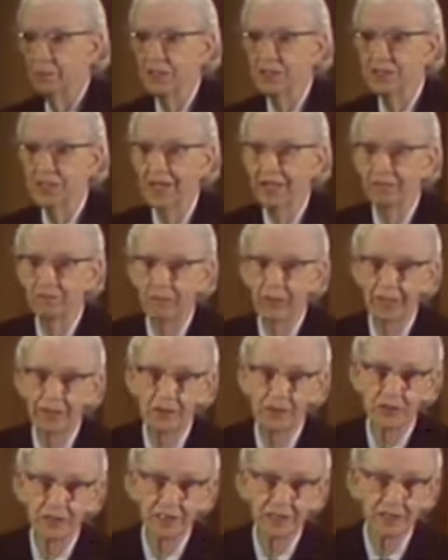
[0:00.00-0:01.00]
we saved by
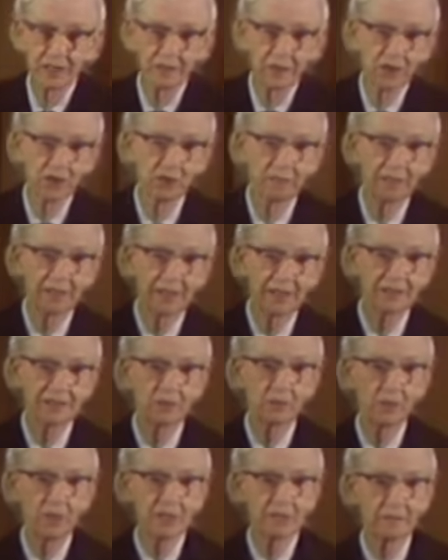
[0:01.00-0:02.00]
using the special bells
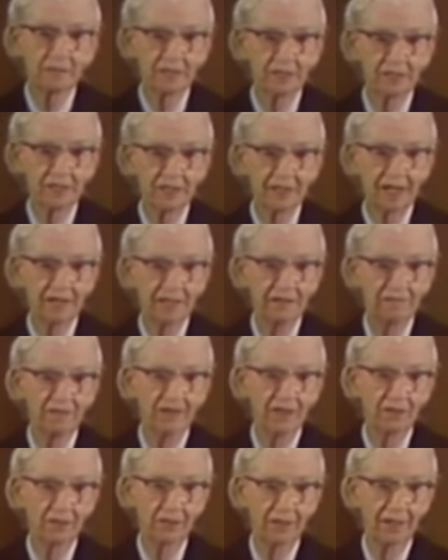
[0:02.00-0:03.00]
and whistles that any
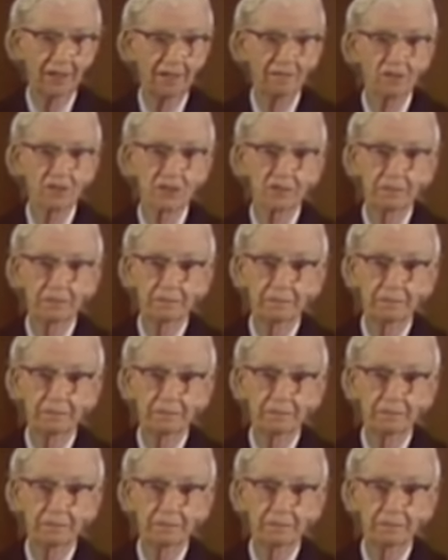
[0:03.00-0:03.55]
vendor gave us.